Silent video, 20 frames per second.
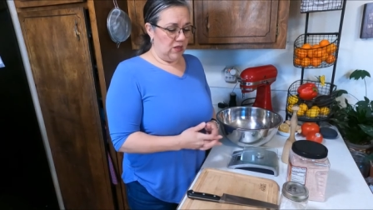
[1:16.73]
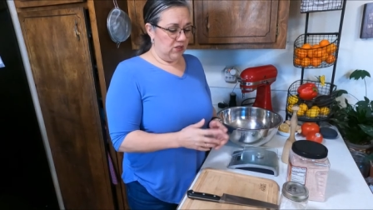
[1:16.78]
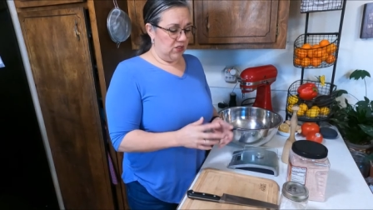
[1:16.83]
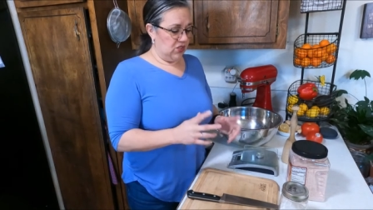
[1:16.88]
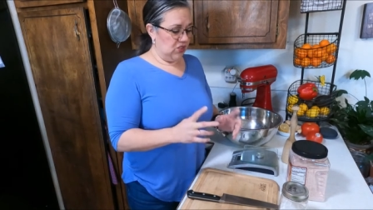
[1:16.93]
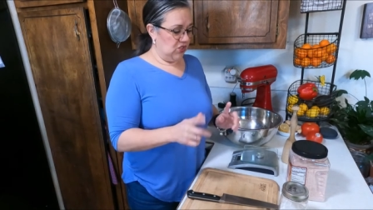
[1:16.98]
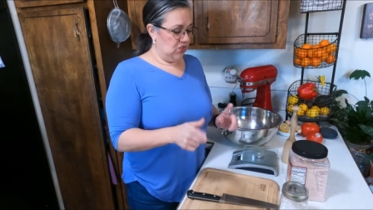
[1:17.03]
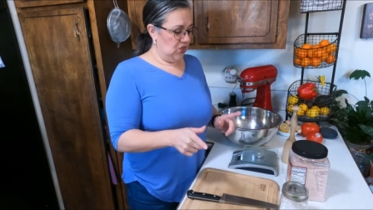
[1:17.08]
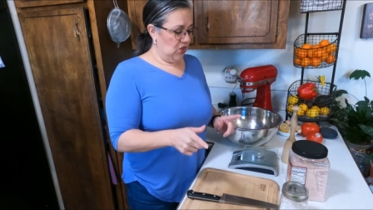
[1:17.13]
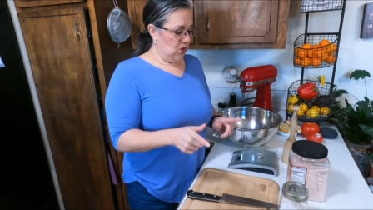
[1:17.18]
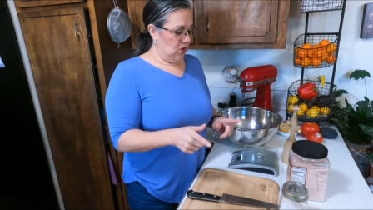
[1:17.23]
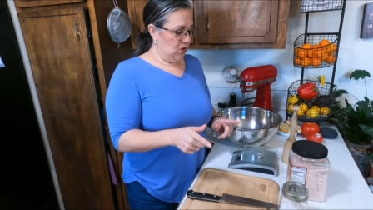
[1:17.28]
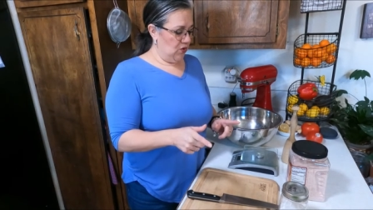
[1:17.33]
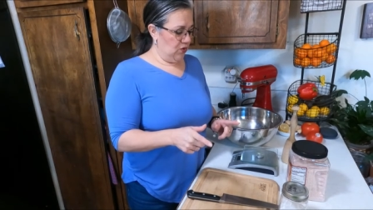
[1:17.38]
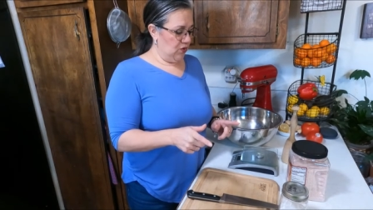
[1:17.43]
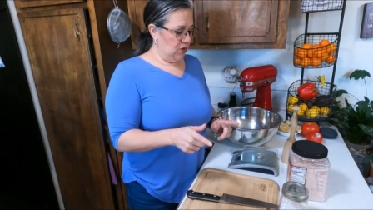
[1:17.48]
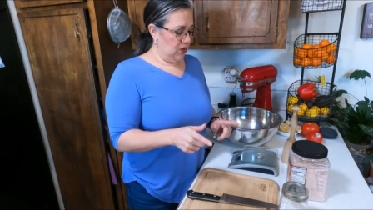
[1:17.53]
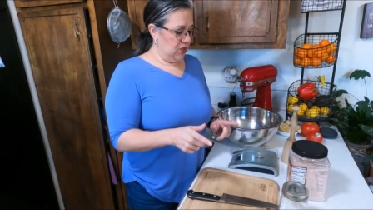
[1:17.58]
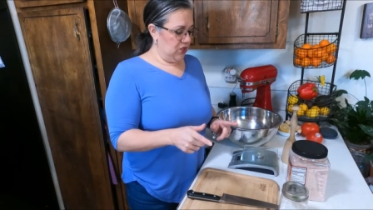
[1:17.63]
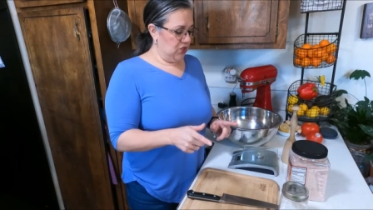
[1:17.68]

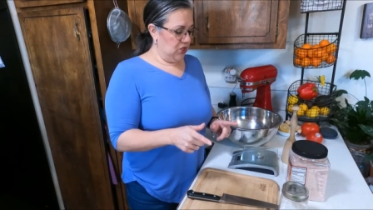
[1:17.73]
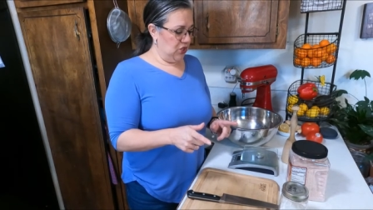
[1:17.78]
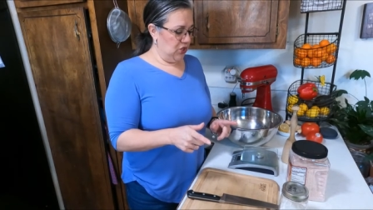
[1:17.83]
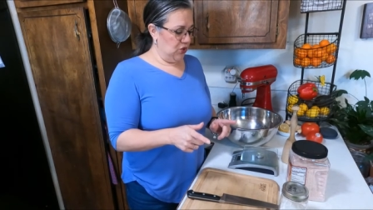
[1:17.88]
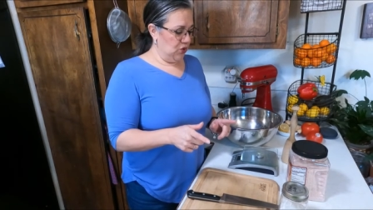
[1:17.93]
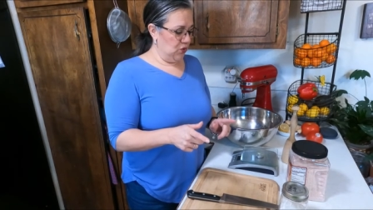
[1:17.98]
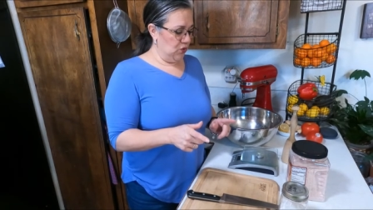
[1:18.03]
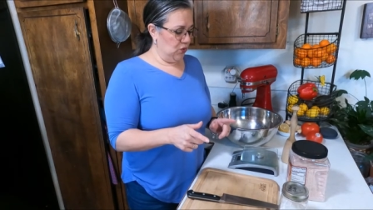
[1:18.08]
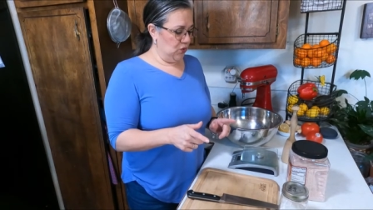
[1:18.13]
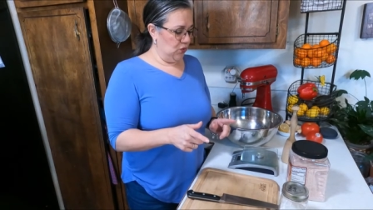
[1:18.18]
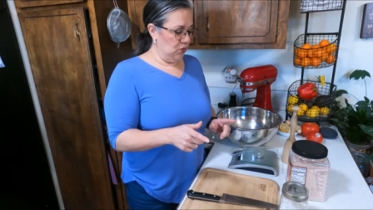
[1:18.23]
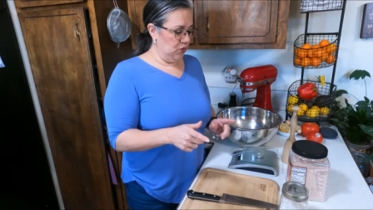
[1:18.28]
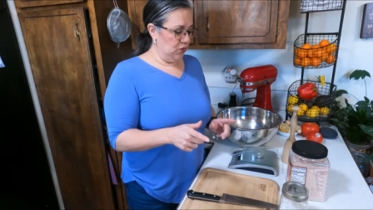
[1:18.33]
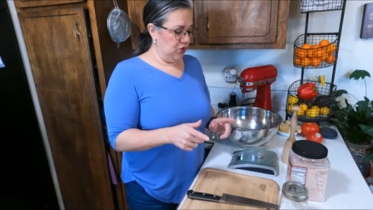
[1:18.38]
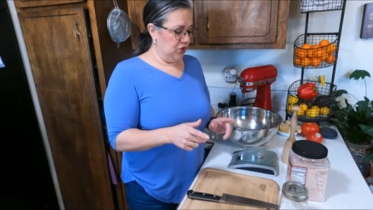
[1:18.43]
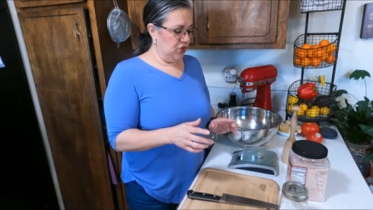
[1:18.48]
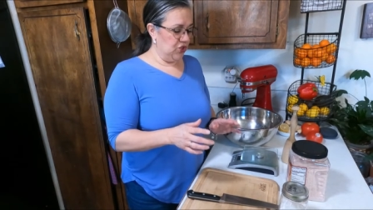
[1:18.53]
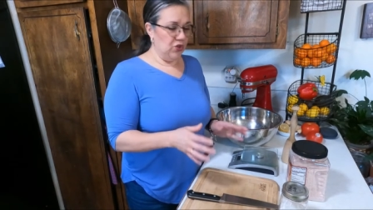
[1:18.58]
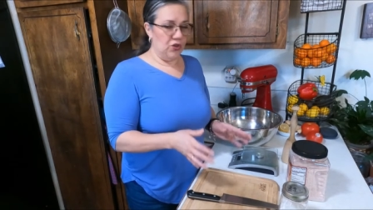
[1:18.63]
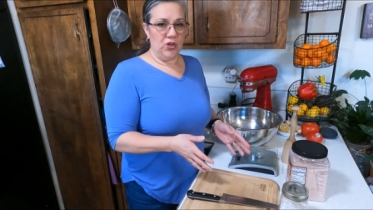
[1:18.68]
so to
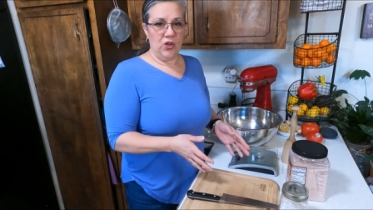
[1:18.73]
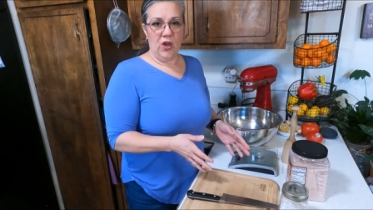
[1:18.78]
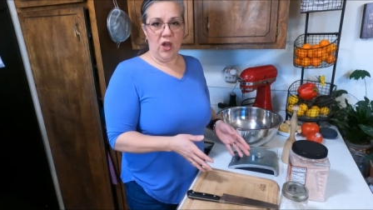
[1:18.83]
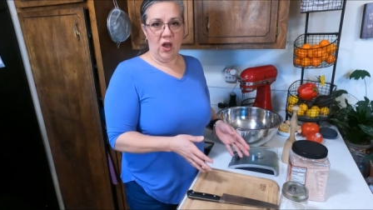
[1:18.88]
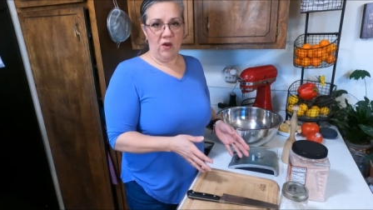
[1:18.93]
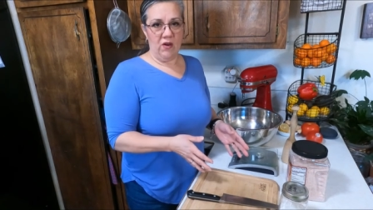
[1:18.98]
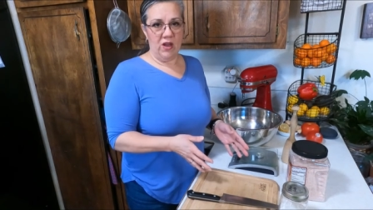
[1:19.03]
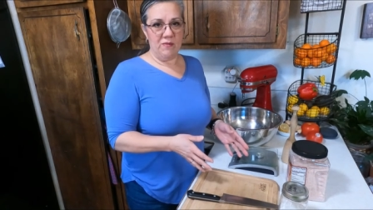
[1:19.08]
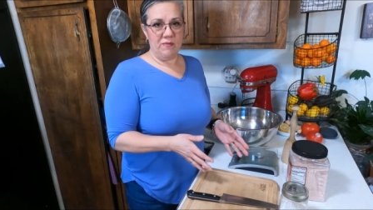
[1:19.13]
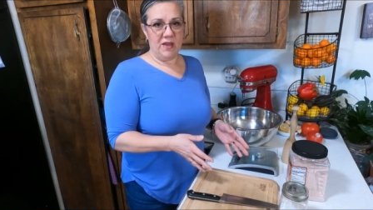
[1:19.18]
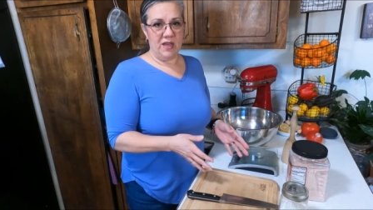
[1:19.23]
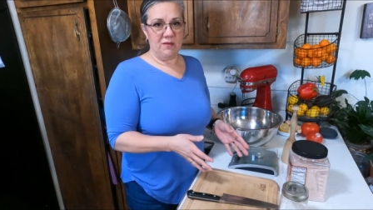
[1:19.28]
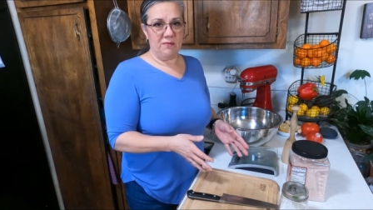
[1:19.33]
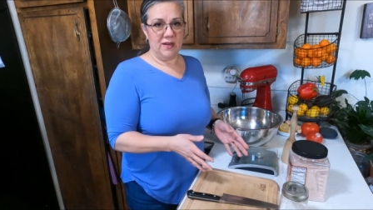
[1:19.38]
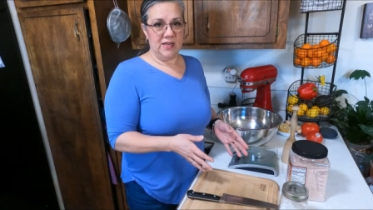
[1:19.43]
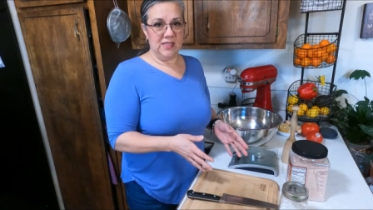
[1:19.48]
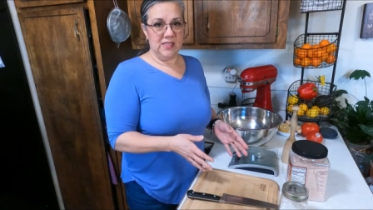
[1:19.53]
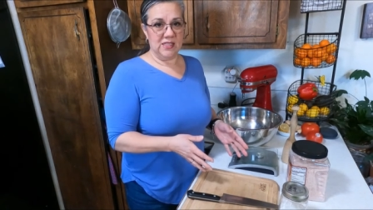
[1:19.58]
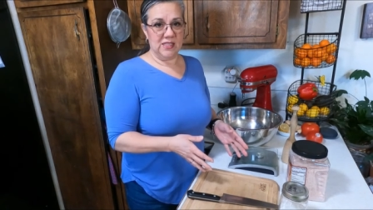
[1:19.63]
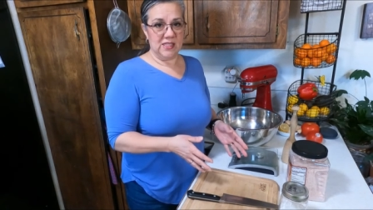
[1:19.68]
show you how I make
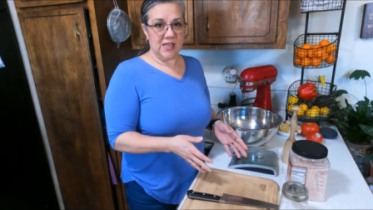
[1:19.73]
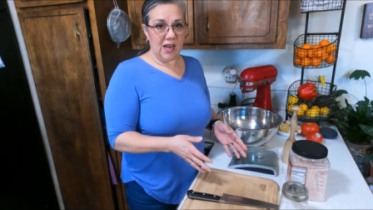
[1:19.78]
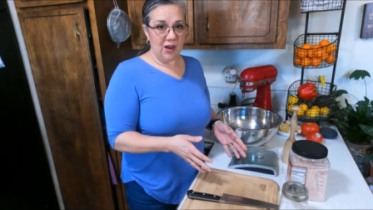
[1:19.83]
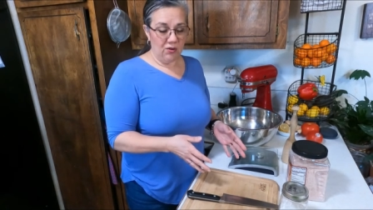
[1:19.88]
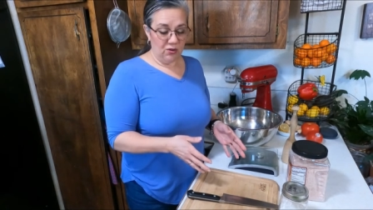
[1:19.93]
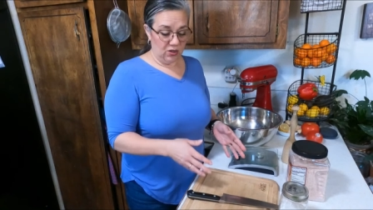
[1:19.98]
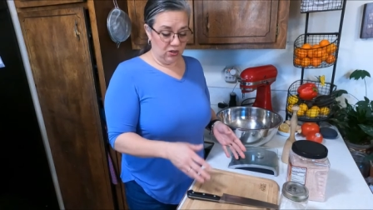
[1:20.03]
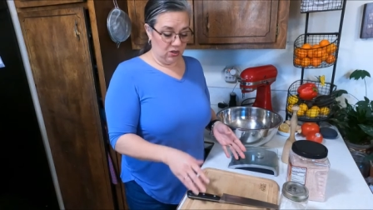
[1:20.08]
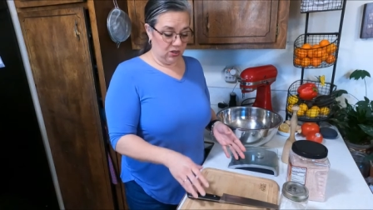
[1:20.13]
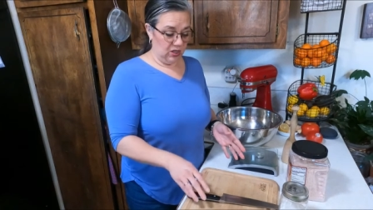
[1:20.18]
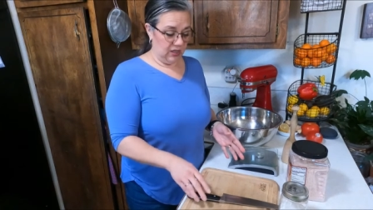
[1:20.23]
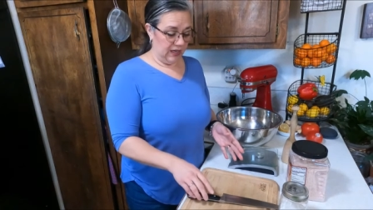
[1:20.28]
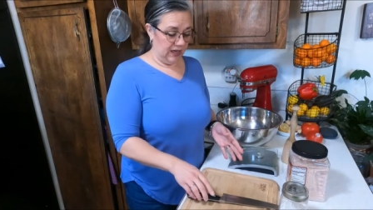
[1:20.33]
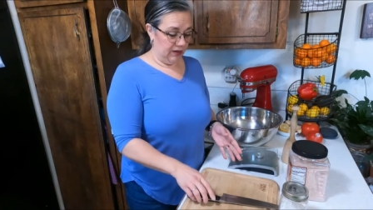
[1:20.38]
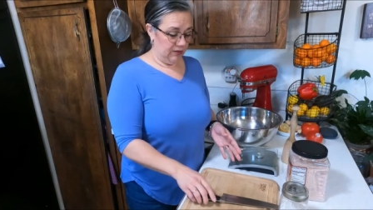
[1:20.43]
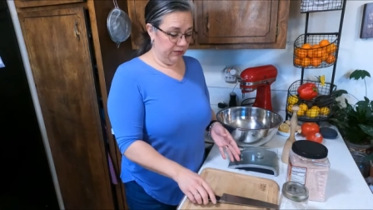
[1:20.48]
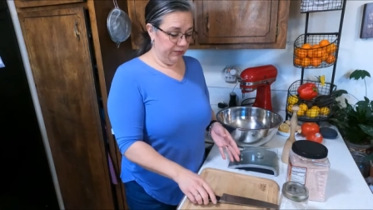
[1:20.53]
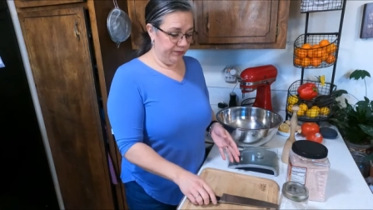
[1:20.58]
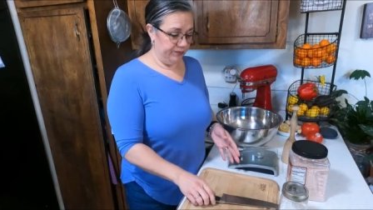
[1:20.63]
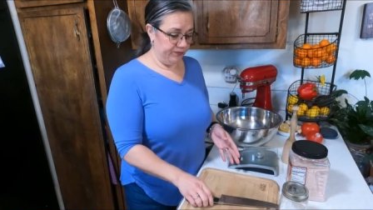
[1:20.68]
my
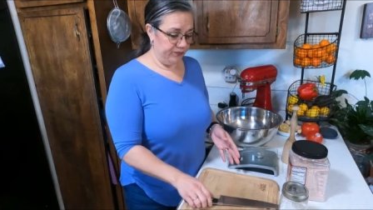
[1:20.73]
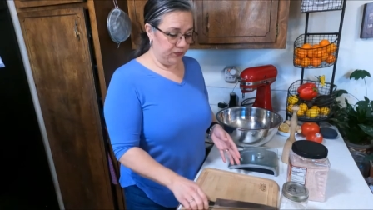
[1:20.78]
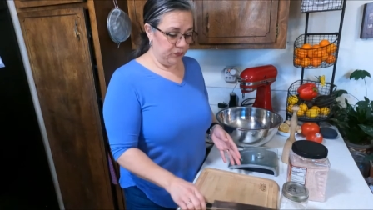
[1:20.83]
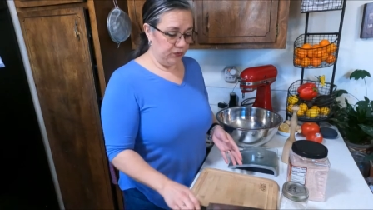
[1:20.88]
sauerkraut,